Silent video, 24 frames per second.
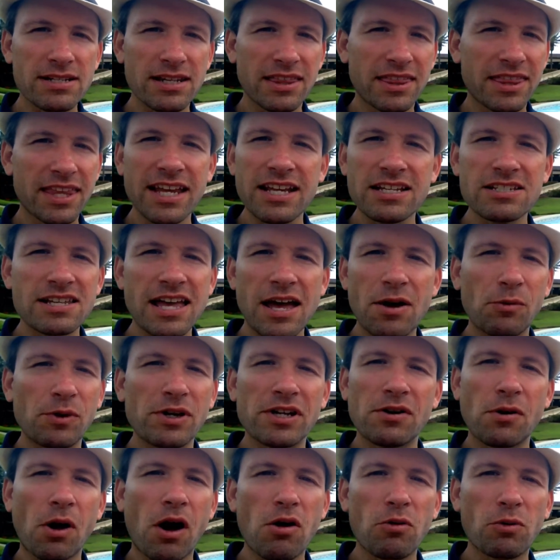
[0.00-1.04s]
and things that
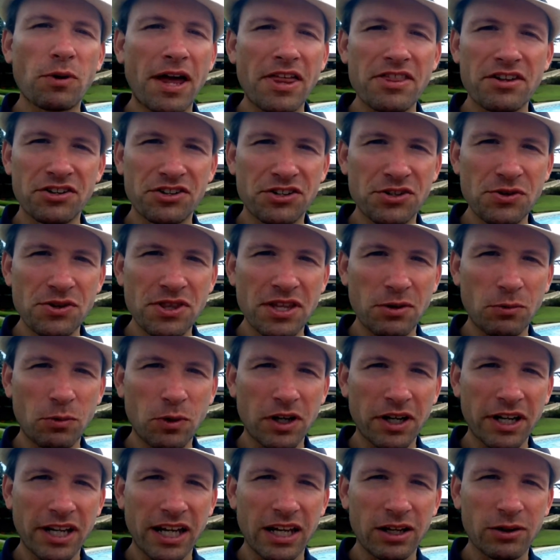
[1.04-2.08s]
we'd all rather do than
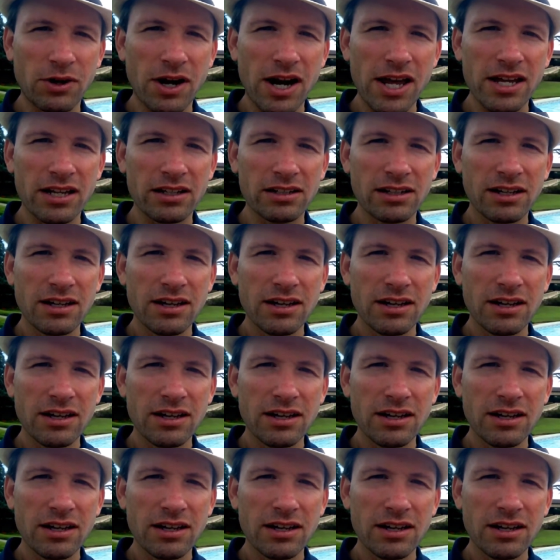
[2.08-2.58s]
working, right?